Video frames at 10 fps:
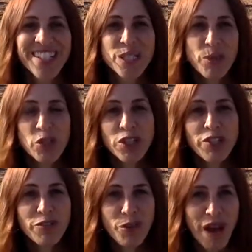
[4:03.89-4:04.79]
especially
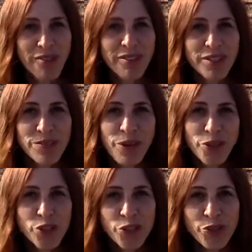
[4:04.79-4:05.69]
if you have small
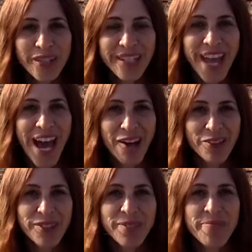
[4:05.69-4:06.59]
children in the
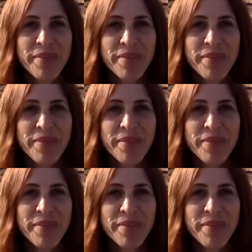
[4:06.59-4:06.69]
house.